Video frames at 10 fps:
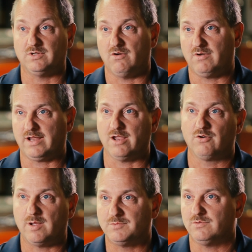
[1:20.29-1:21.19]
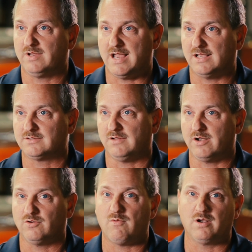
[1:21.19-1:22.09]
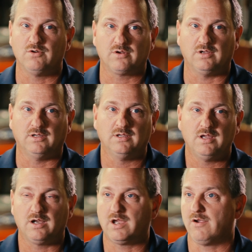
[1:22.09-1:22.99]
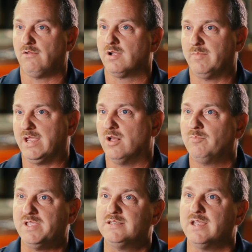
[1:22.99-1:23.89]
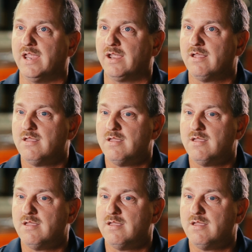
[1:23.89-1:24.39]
You don't hook up to a gas line. You don't want to carry along a big LP tank.